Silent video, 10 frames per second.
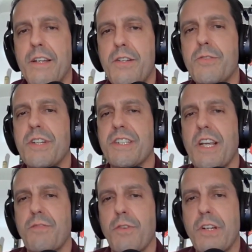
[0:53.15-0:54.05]
Two
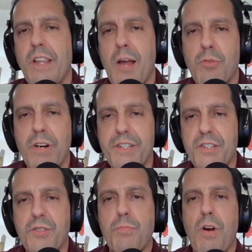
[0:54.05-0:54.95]
successful
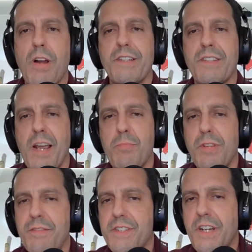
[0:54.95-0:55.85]
collaborations brought a
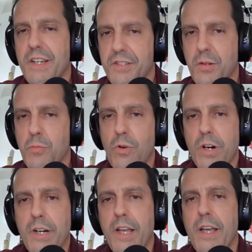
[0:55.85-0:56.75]
sample of his custom
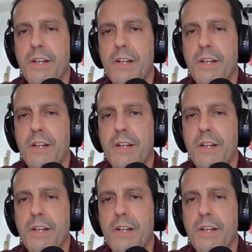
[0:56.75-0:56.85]
work